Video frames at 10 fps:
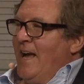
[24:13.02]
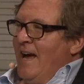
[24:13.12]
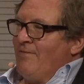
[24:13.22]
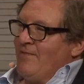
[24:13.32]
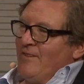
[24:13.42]

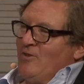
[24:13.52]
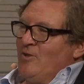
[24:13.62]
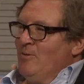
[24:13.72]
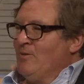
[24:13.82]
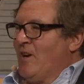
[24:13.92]
after the
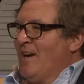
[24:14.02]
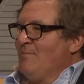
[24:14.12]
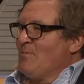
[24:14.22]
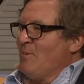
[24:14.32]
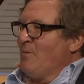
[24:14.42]
two
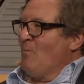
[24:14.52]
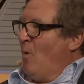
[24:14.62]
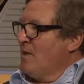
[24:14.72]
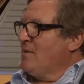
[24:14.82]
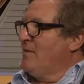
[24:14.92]
times when it
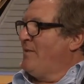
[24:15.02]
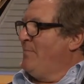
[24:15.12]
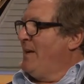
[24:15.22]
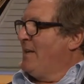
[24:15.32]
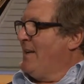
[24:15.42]
wasn't the
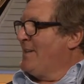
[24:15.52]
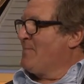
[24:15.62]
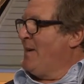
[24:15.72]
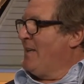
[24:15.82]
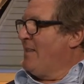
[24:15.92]
big,
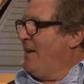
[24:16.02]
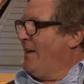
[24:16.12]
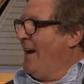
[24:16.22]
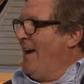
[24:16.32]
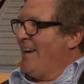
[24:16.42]
next big
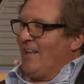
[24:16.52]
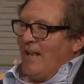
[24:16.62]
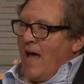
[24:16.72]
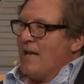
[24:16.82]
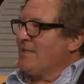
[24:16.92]
thing, I had a
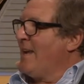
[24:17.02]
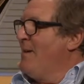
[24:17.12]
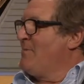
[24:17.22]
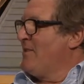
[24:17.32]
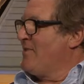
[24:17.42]
lot of
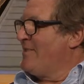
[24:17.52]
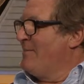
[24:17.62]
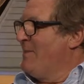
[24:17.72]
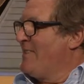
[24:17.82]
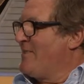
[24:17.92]

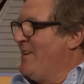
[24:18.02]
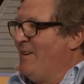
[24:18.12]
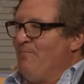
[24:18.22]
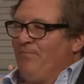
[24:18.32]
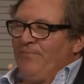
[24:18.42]
skepticism this
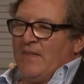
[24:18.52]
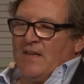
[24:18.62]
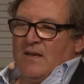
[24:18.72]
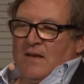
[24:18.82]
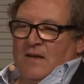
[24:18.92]
time.
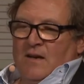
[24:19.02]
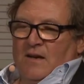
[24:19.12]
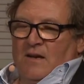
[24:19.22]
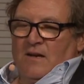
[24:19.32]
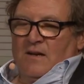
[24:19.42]

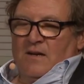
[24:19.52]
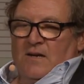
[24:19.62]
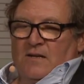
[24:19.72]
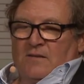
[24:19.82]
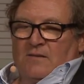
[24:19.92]

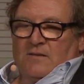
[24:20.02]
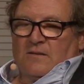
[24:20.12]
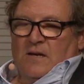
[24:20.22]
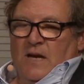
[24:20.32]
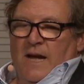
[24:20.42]
Uh,
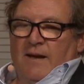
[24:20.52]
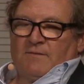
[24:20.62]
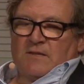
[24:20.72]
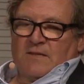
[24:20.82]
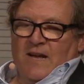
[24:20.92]
I have
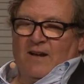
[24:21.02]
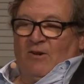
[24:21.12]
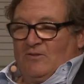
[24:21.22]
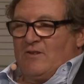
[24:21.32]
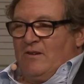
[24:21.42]
to say
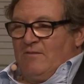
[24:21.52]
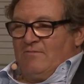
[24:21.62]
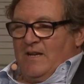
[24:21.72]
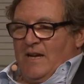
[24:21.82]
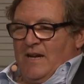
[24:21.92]
also
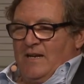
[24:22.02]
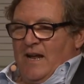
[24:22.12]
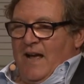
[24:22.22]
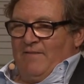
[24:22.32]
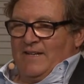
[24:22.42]
that
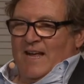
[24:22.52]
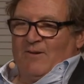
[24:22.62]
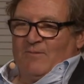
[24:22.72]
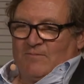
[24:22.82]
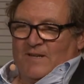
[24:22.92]
having
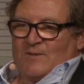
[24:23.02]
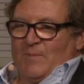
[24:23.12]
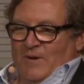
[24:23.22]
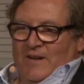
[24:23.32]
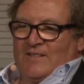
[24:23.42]
now
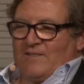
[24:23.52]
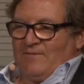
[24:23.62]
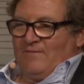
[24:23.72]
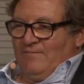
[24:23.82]
experienced